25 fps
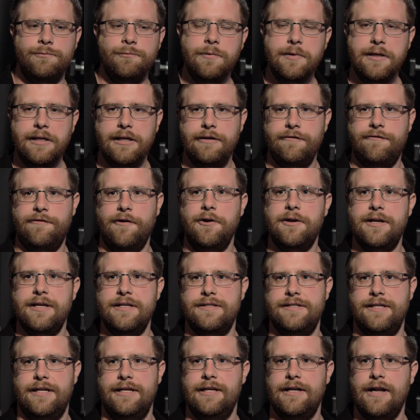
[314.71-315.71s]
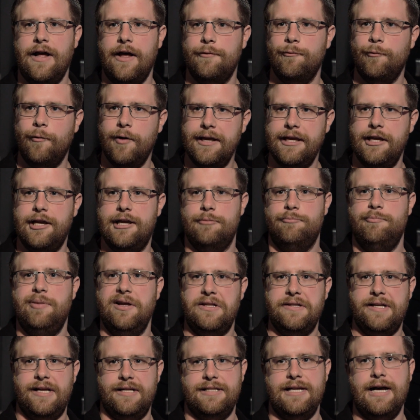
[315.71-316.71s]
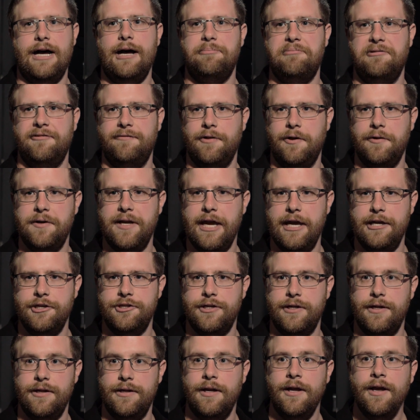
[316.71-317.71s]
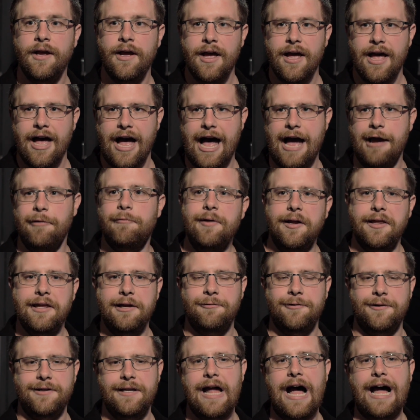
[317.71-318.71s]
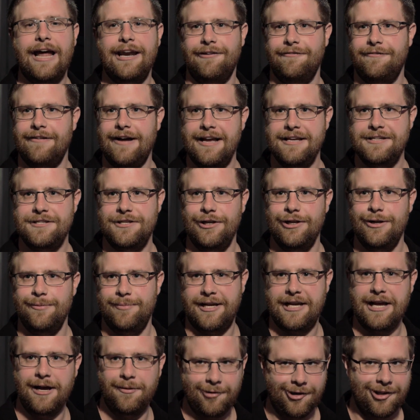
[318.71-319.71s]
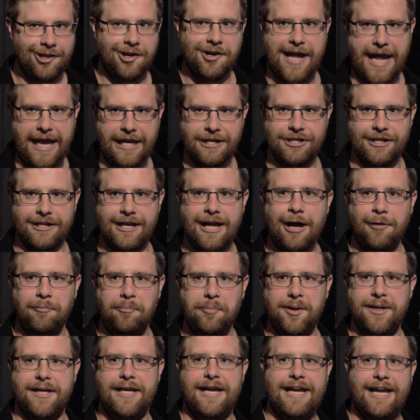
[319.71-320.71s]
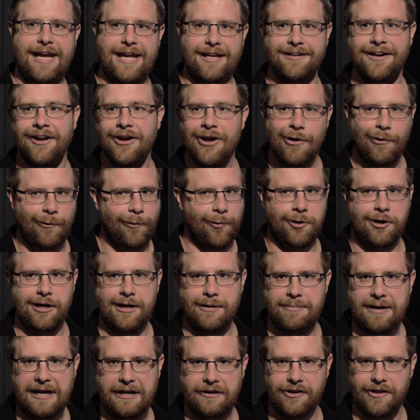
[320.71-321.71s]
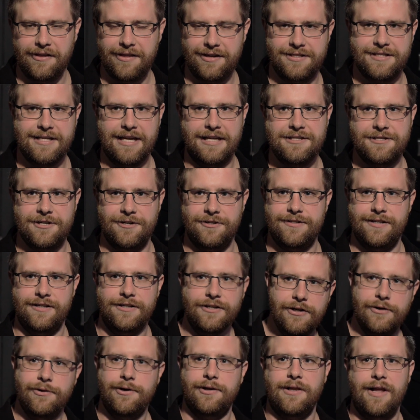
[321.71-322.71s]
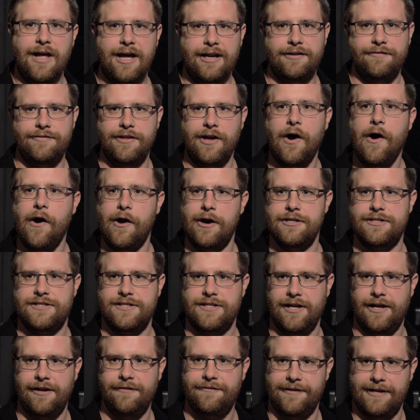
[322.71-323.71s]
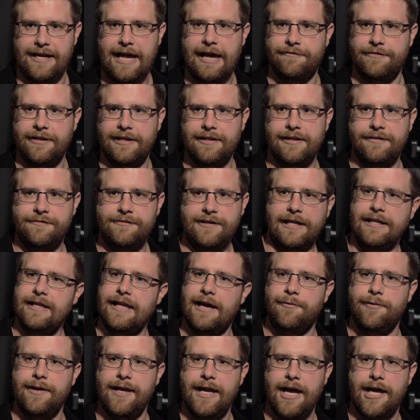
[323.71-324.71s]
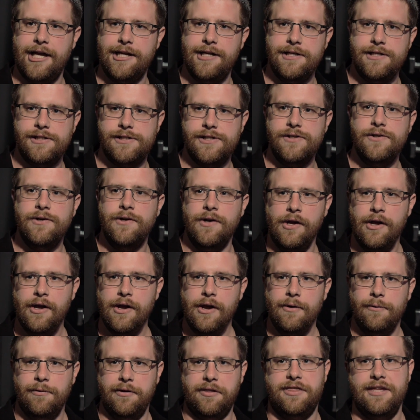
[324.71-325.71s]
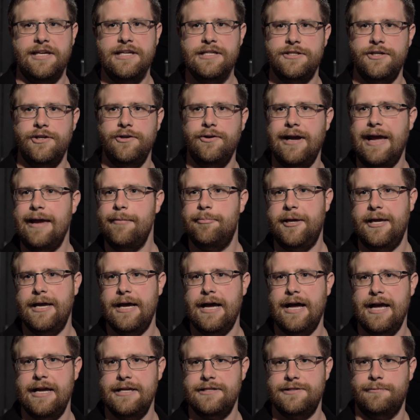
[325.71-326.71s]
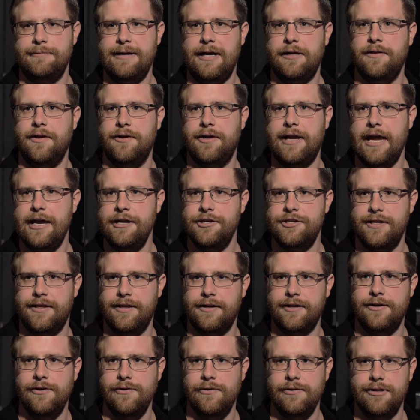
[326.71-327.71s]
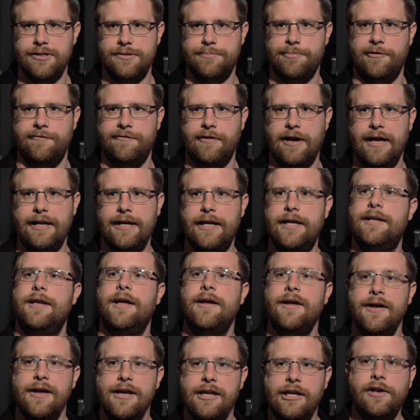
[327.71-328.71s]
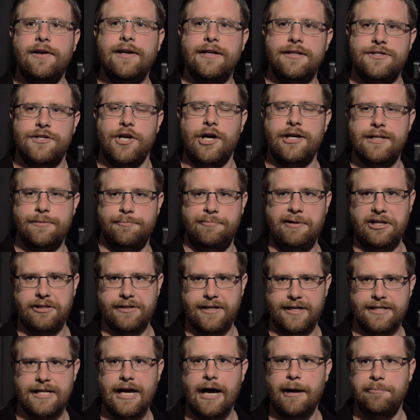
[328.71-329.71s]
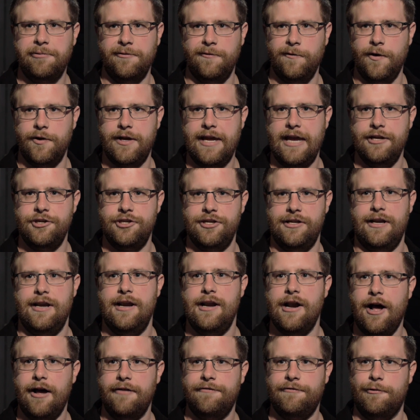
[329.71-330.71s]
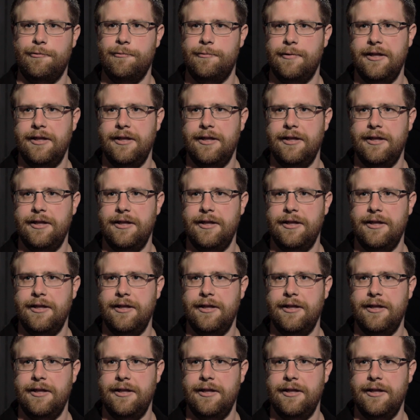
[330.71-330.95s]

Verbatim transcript: really focus in on what you can build on top of location. I really would not advise you to become a location company and worry about all the sensors and do a lot of the hard stuff and heavy lifting that we had to do. With these new APIs around location that Google has provided, you can start to build on top of location and offer